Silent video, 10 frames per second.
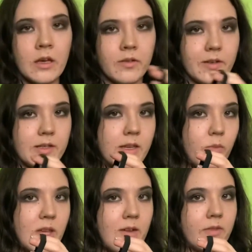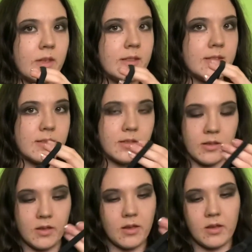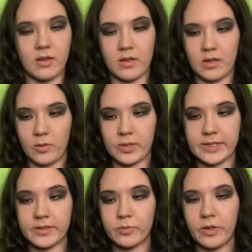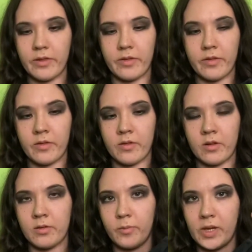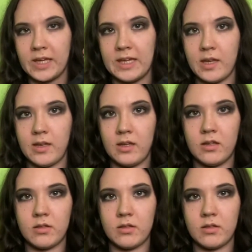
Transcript: First up we have this. It was with bikini